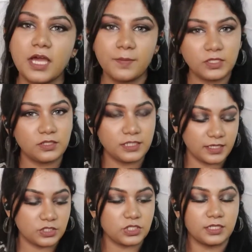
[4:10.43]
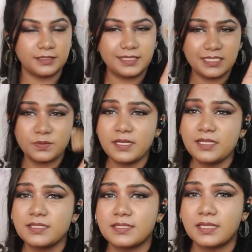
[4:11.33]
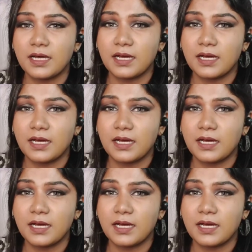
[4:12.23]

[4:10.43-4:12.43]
Coming to the texture, this one is